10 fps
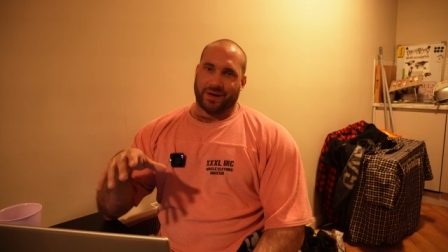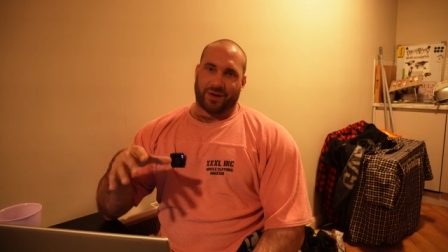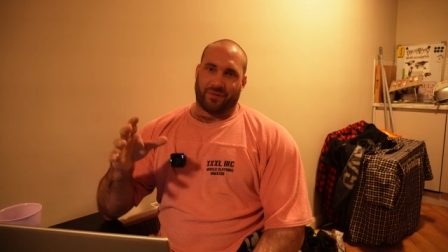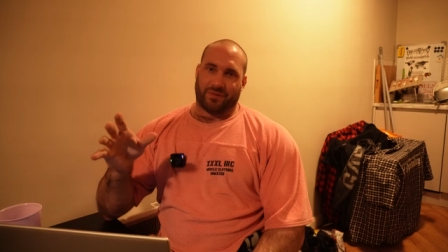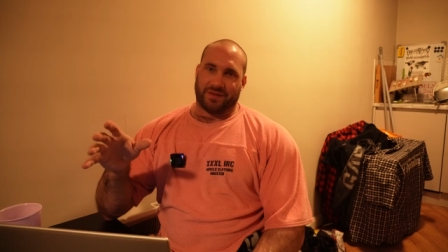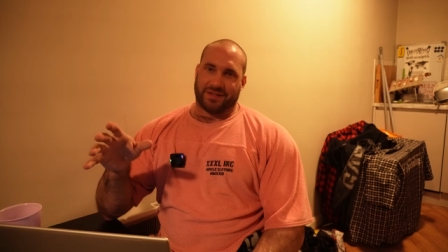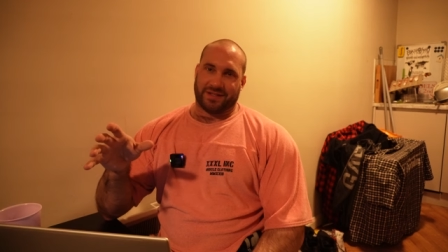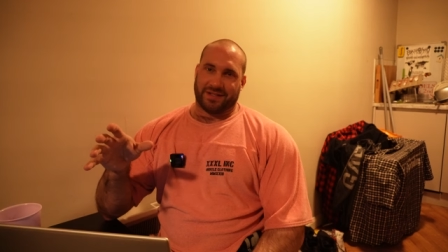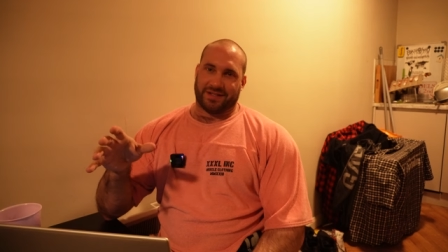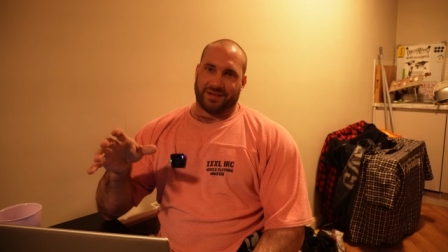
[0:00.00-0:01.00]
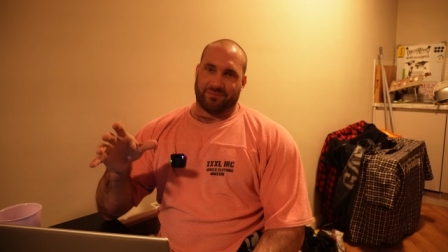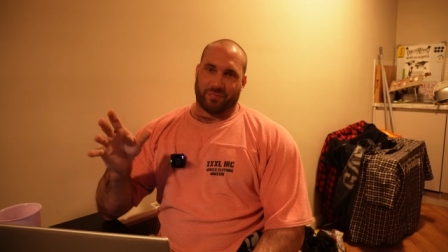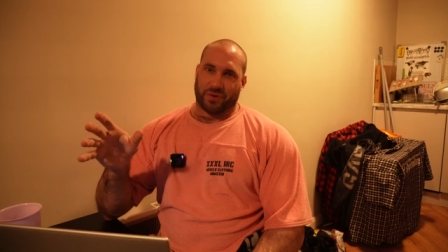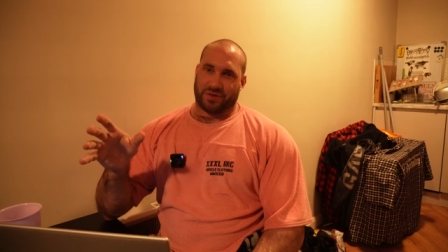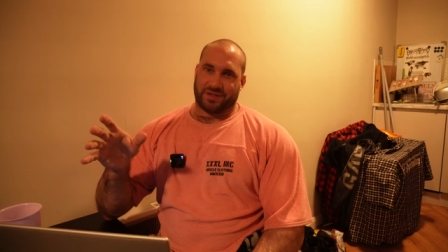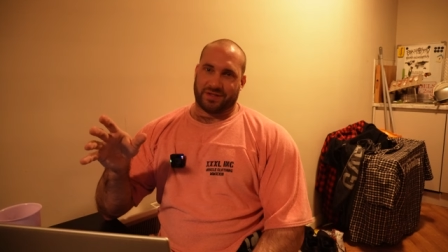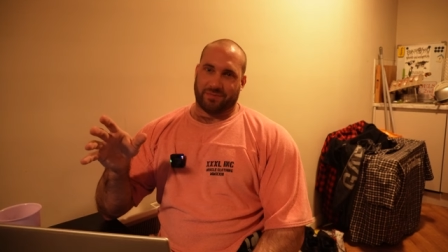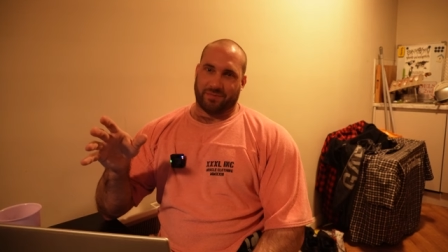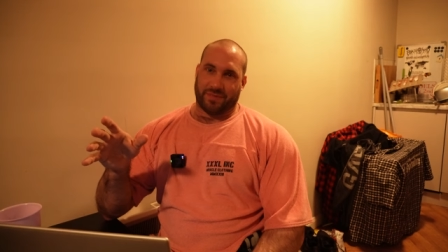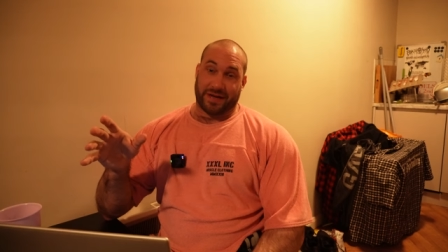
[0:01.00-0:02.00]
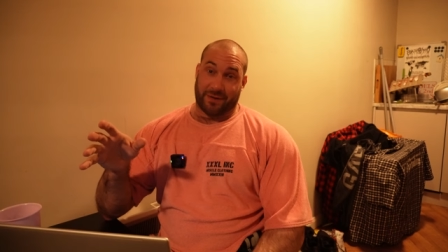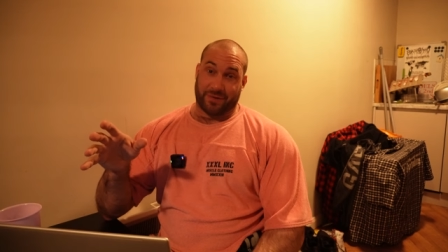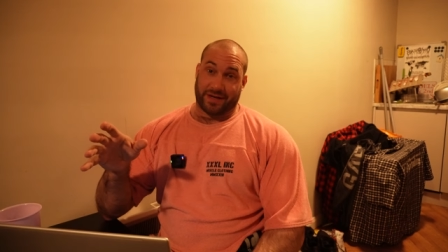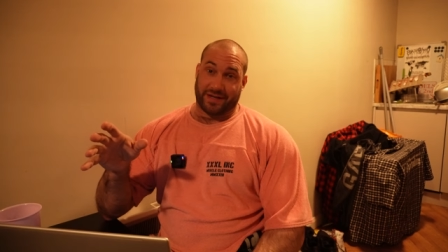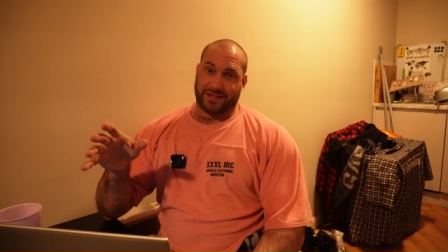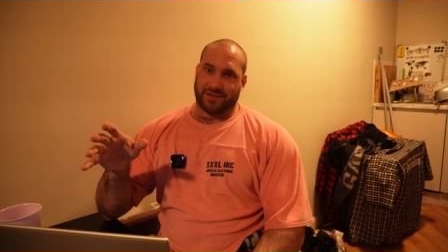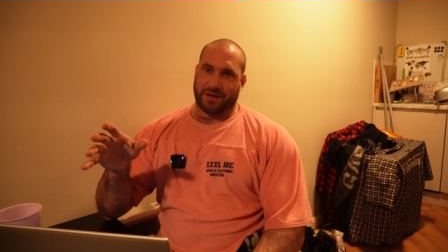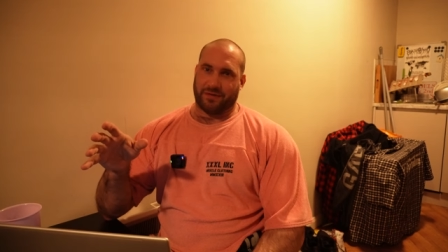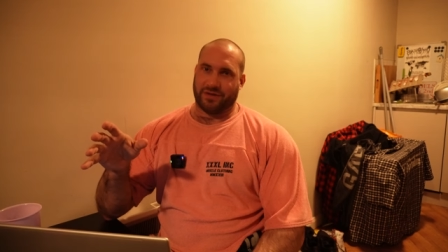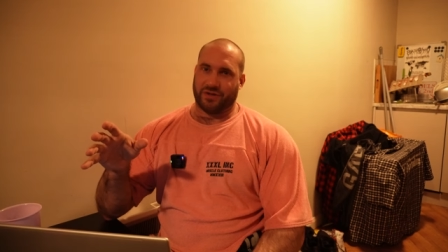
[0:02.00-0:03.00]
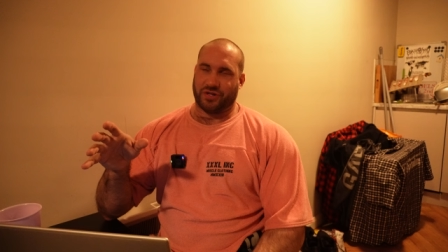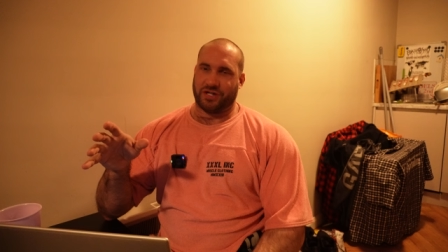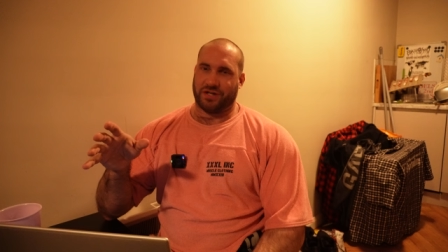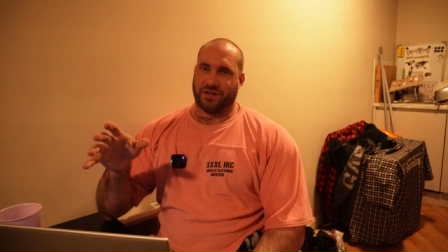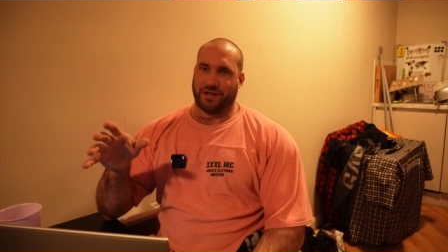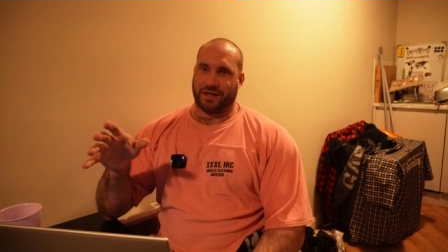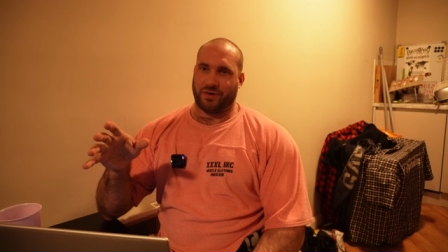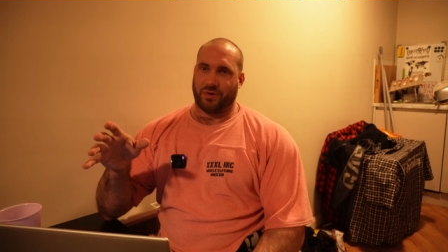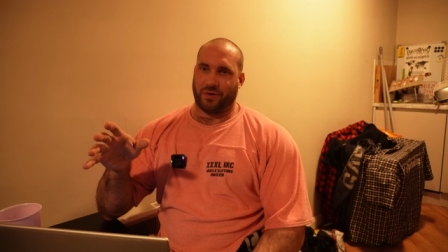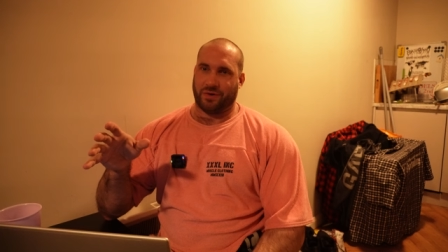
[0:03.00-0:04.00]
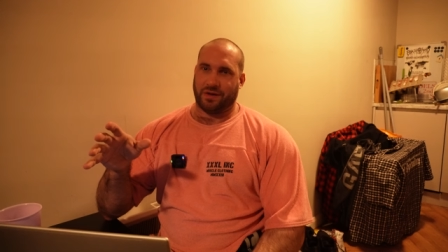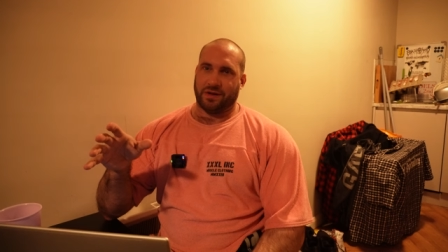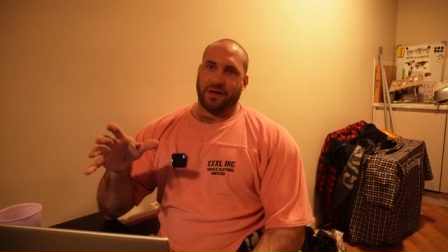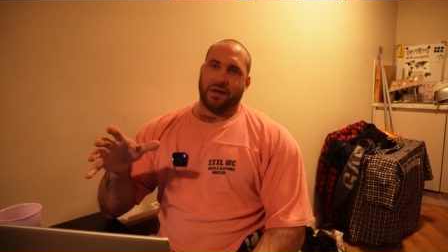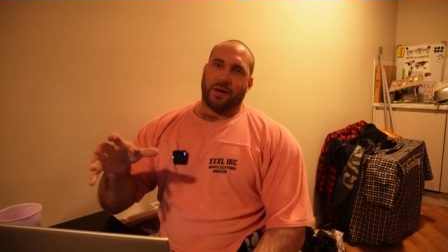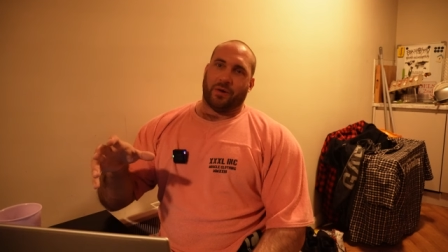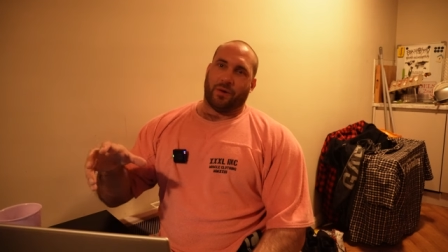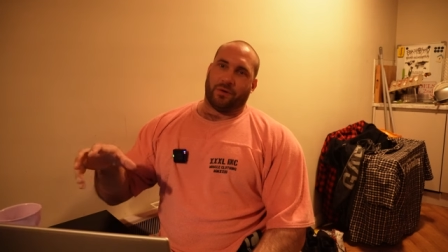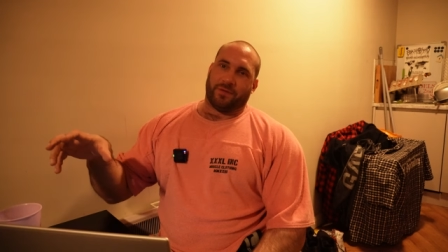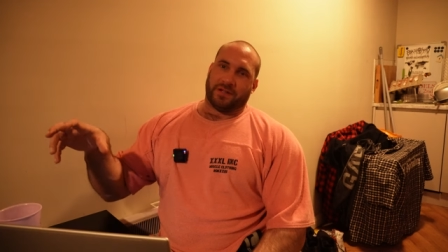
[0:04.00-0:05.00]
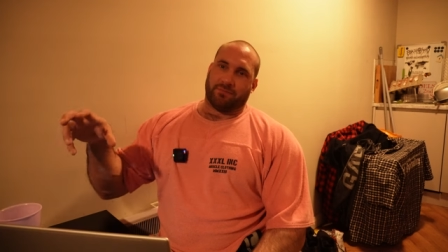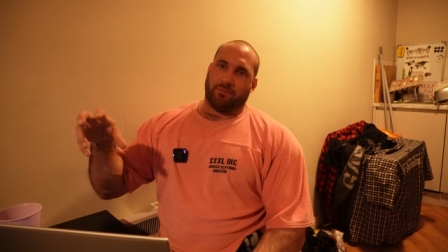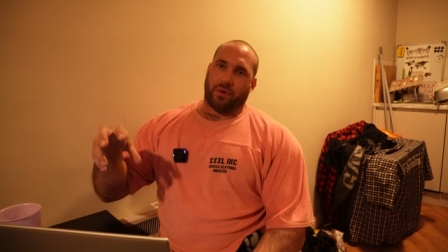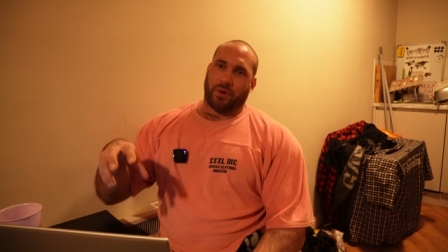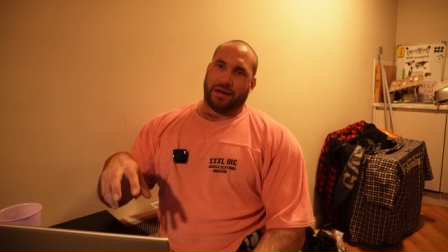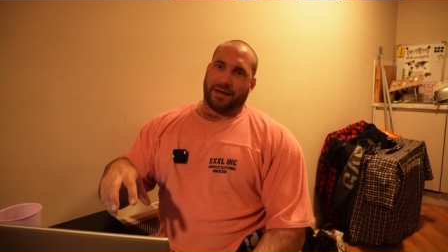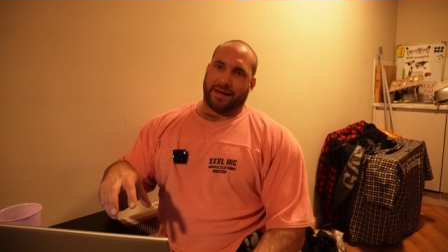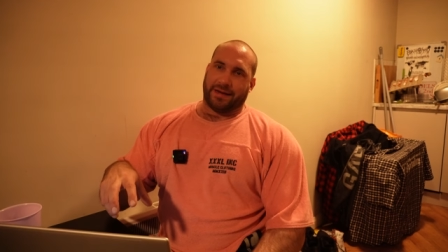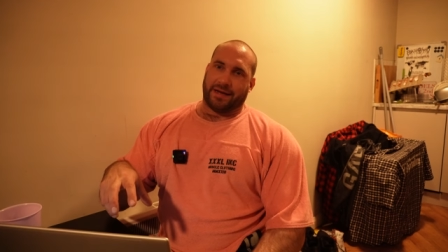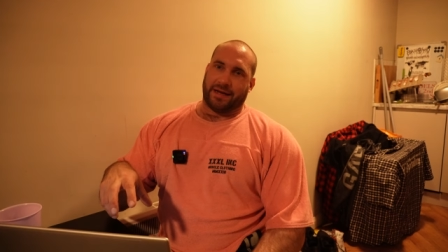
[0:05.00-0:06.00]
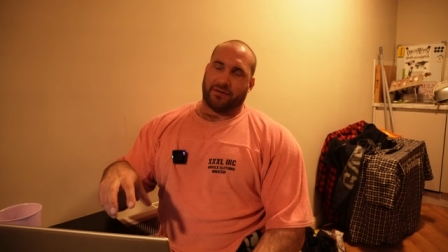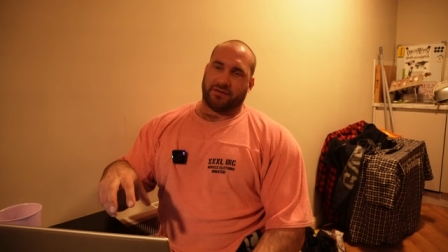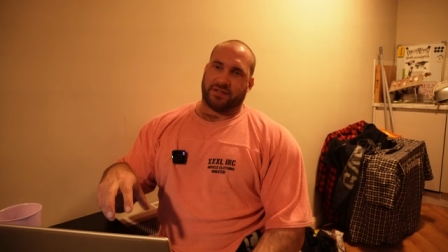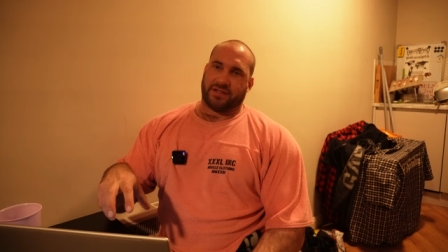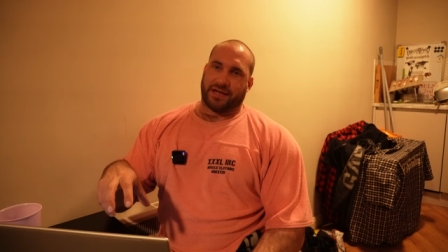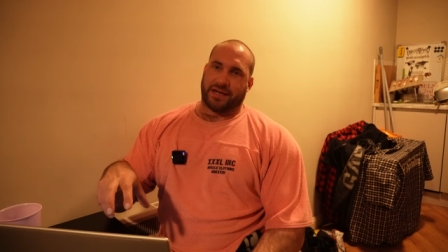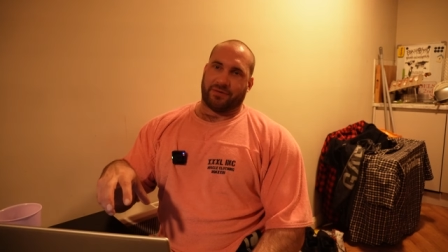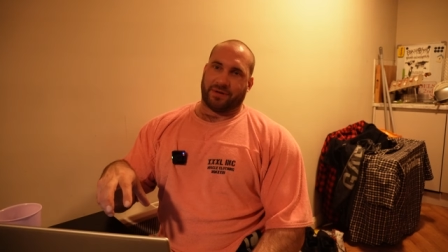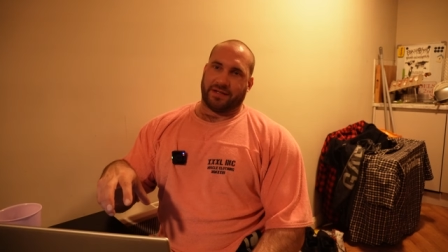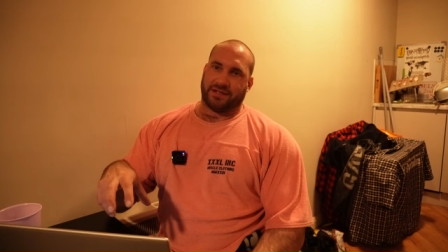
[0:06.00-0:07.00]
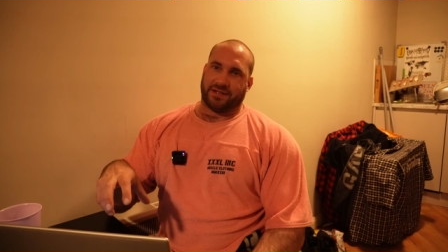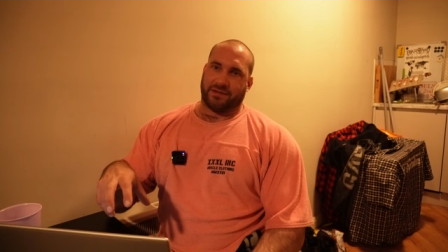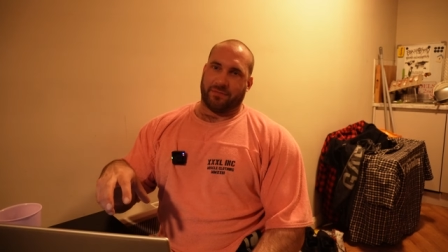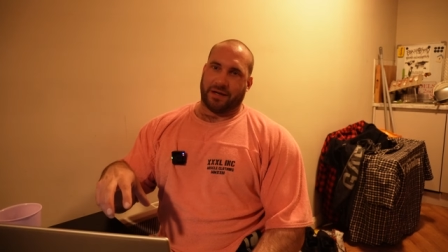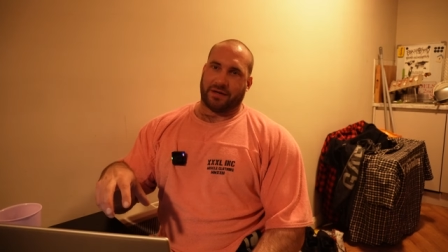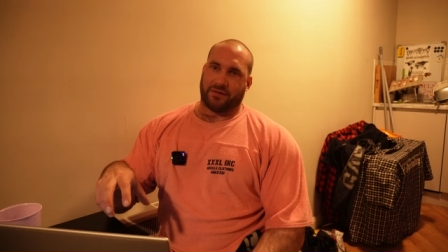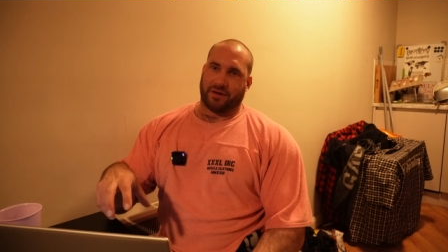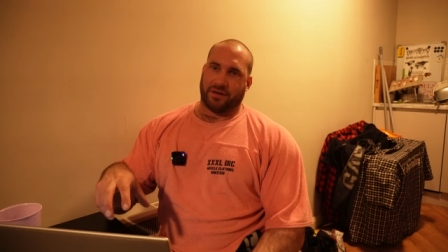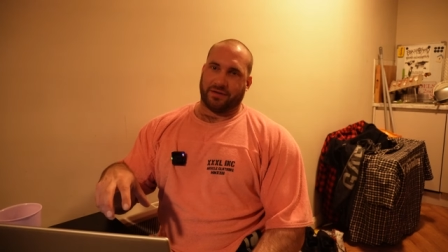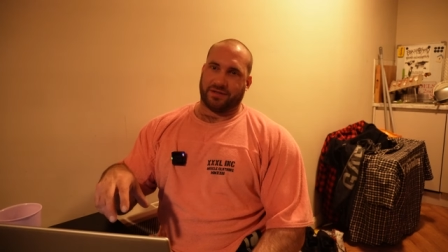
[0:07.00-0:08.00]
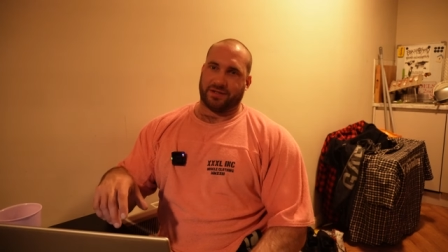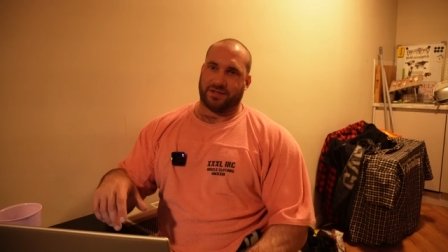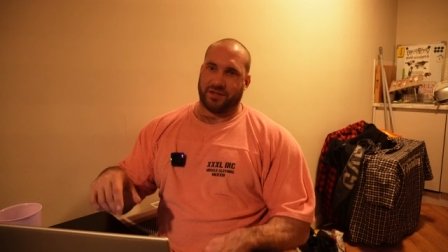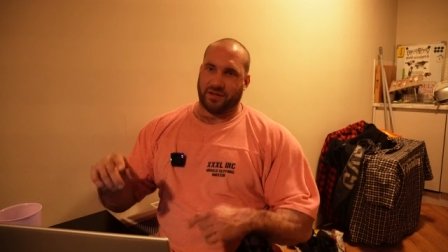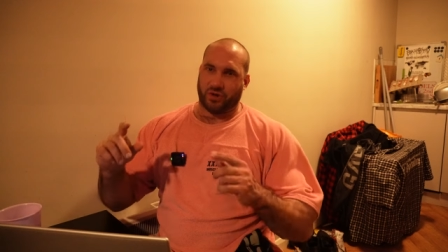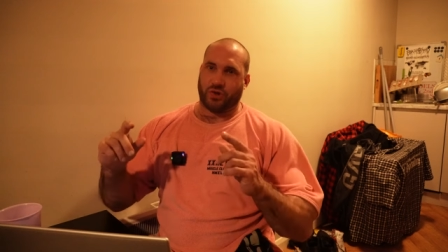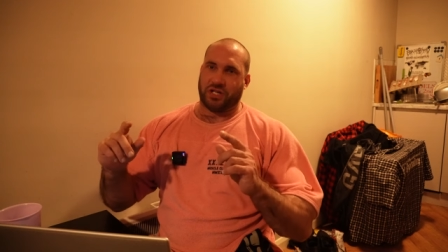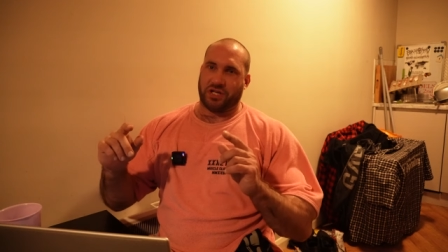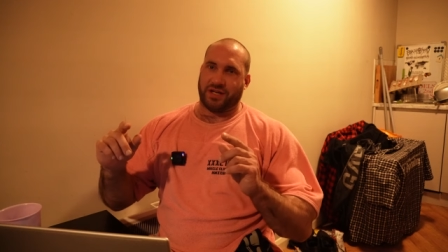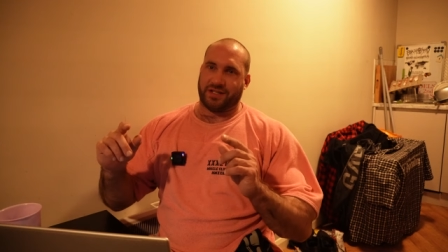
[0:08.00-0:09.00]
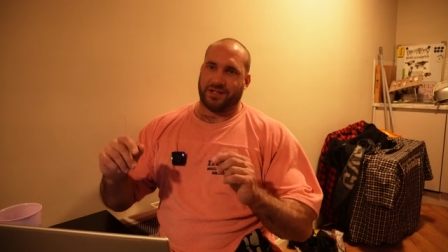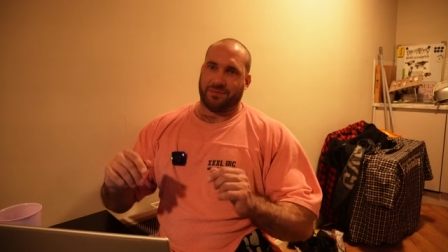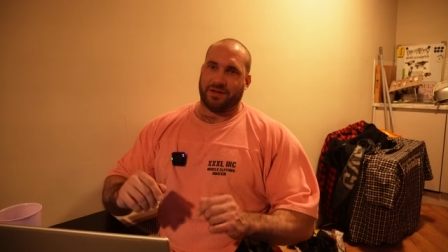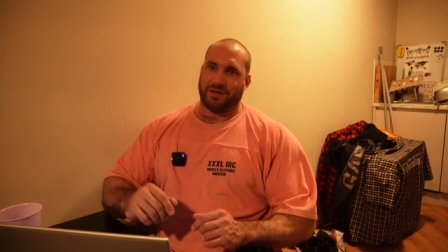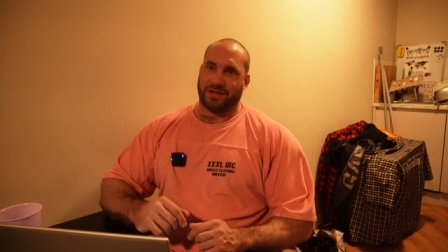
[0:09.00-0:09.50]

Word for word: conferences and books nowadays about nutrition, they call all of this boiling it down to calories and macros as nutritionism.